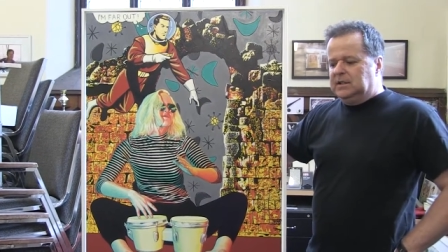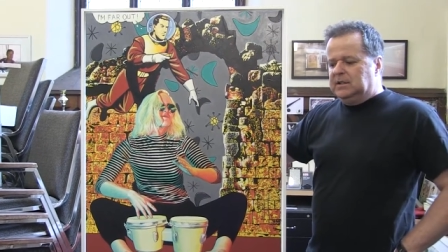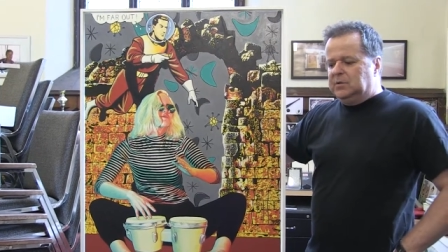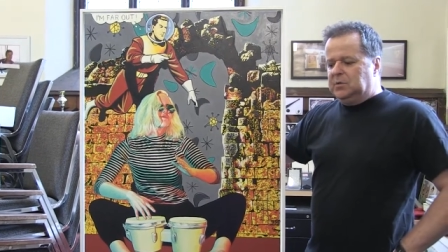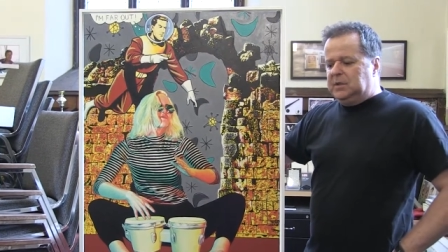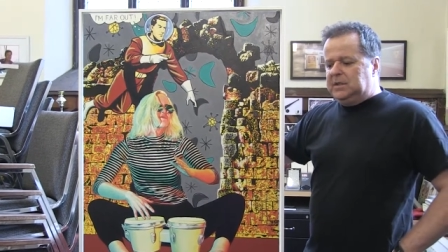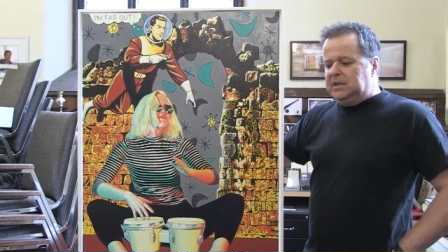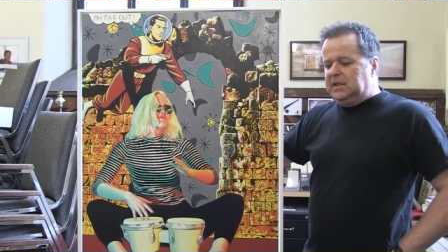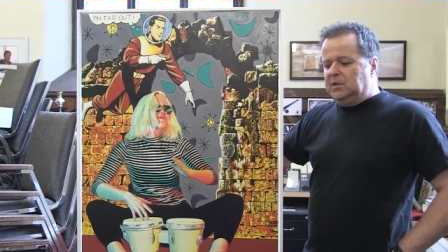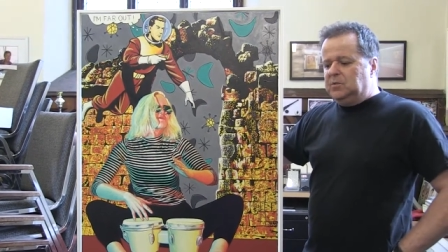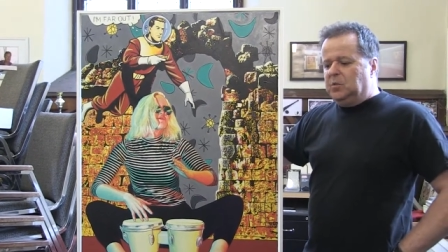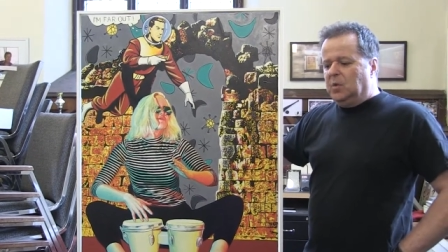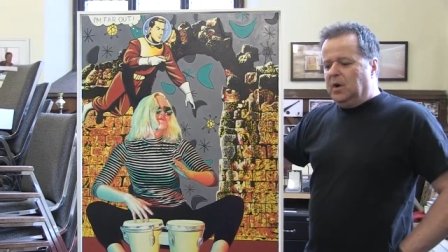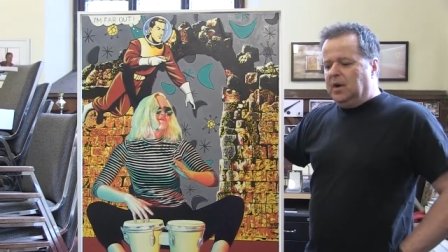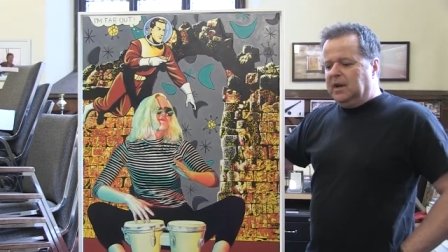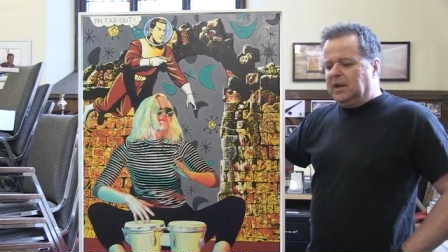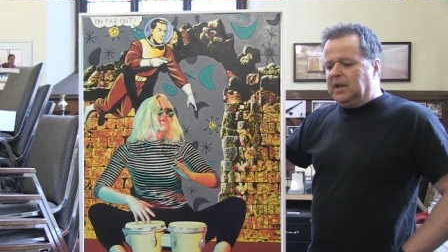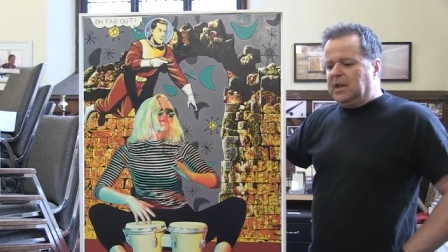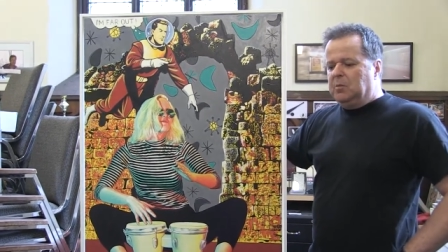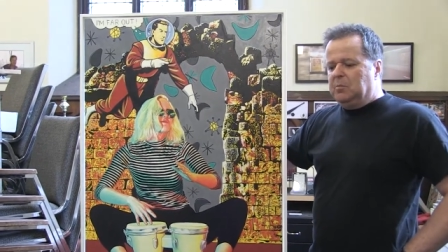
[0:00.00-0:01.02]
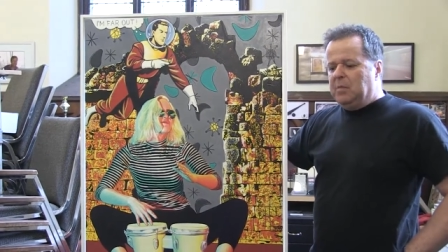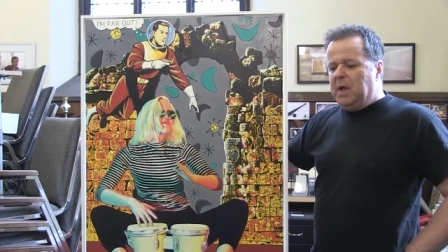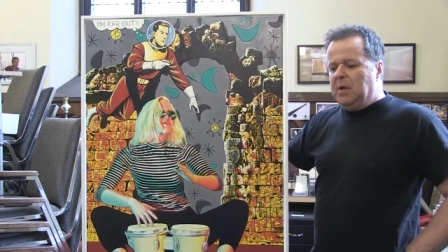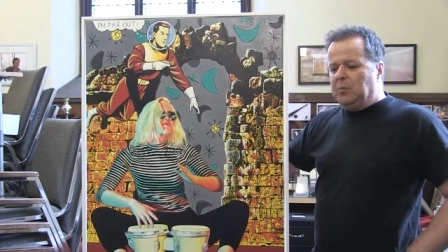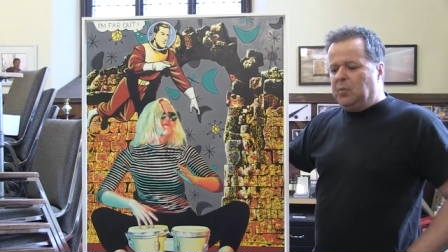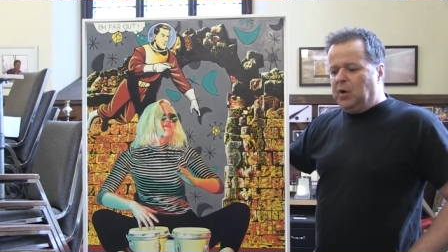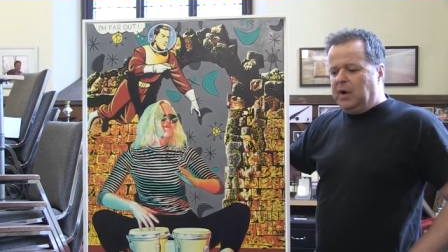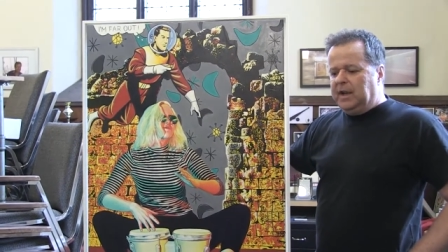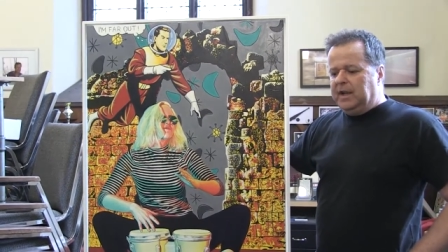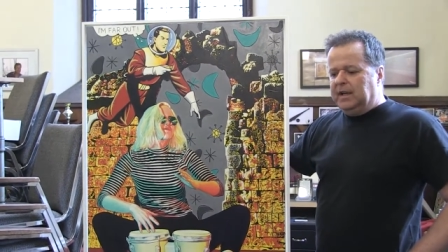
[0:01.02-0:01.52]
we did want to
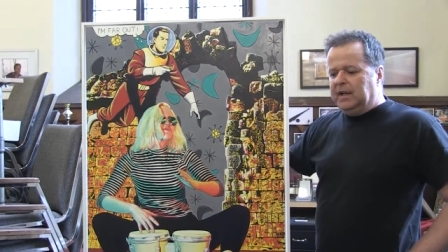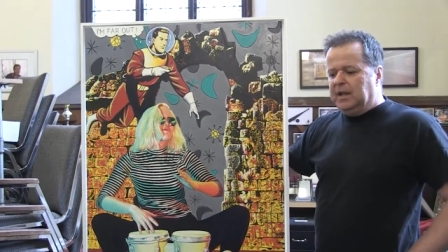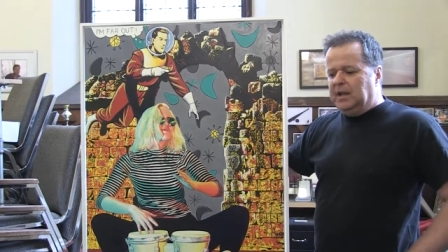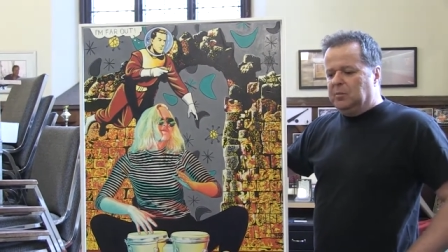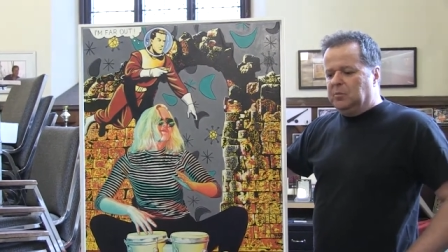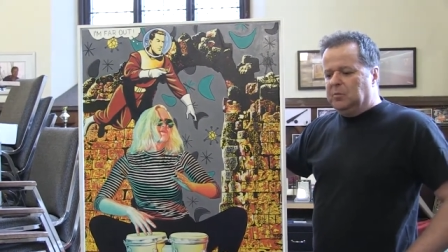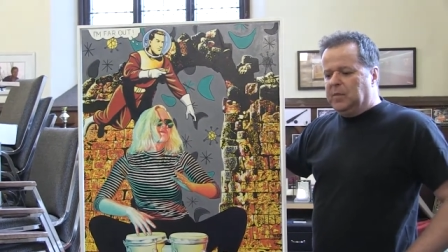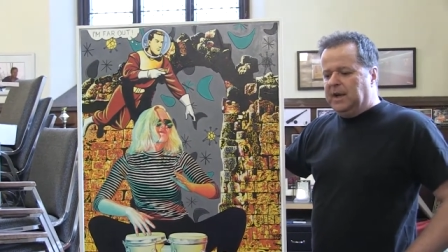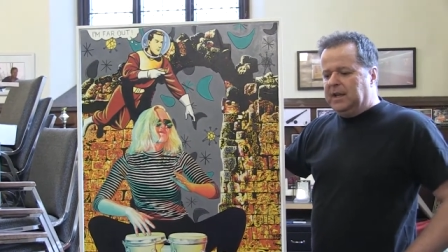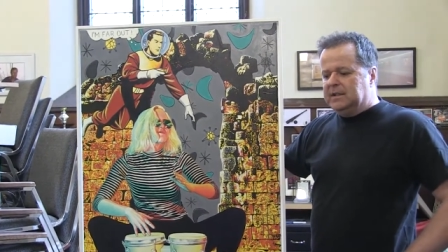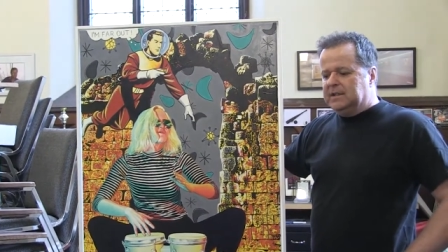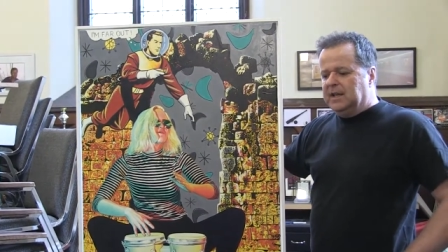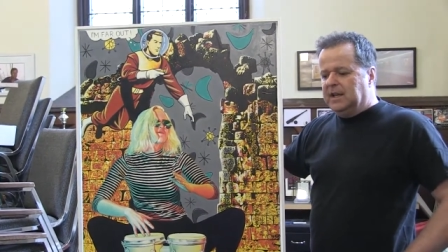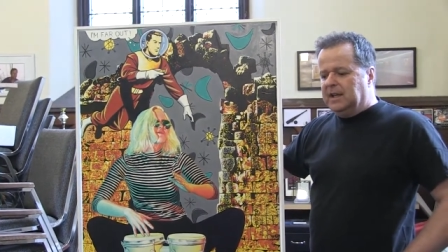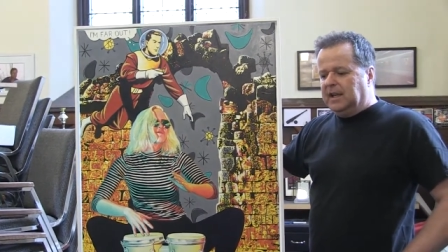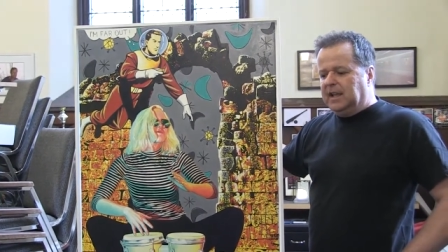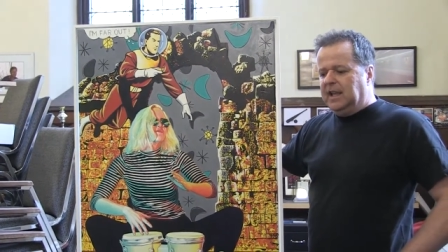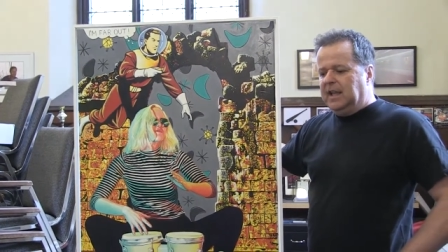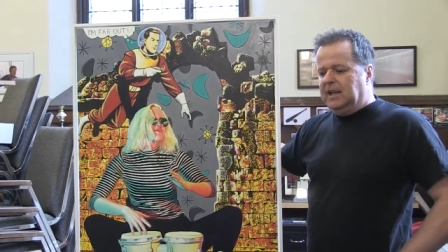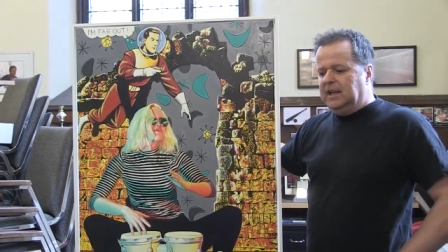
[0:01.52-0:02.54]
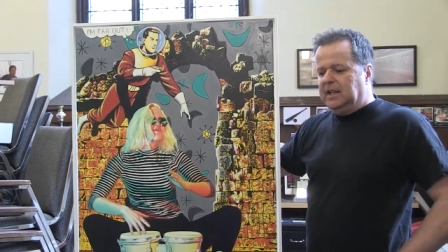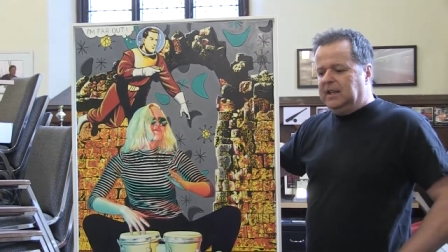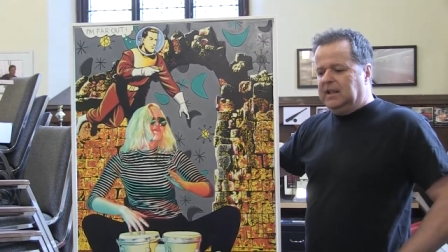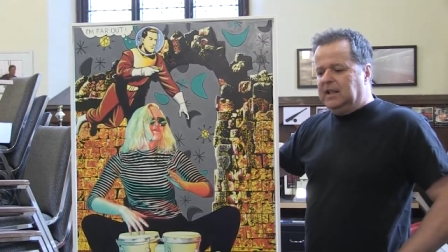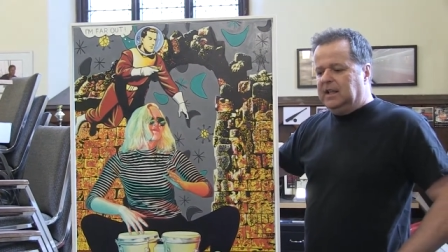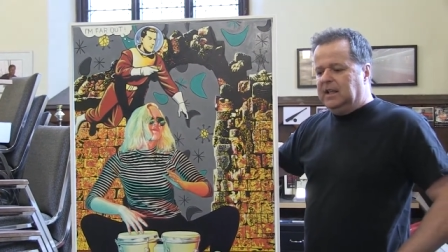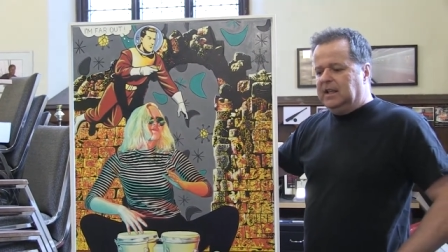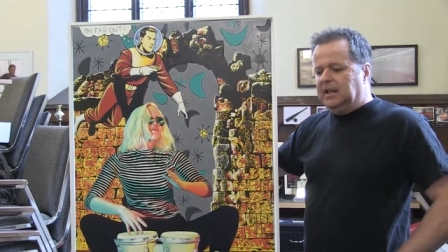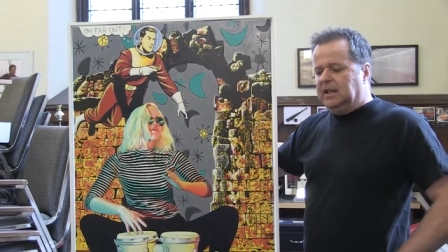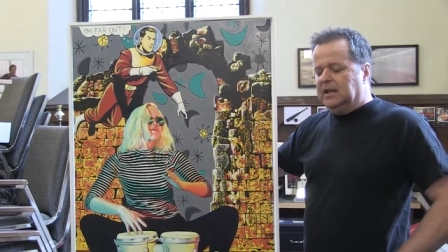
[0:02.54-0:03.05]
commemorate him by dedicating
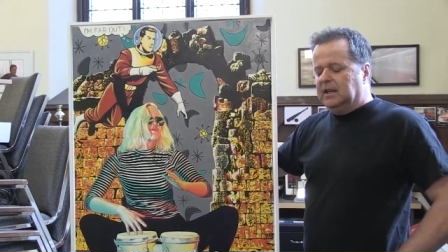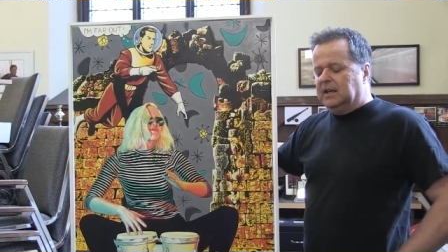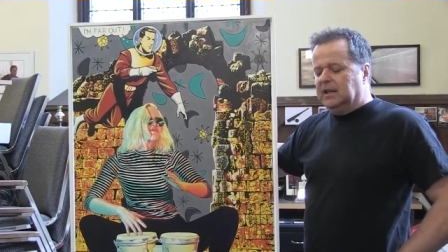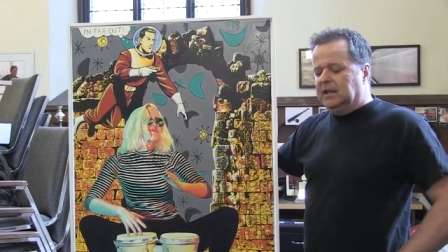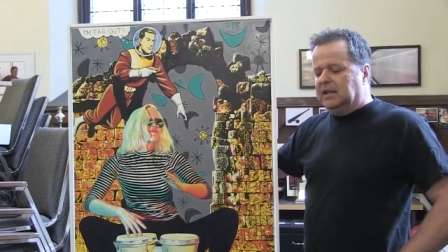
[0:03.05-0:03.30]
the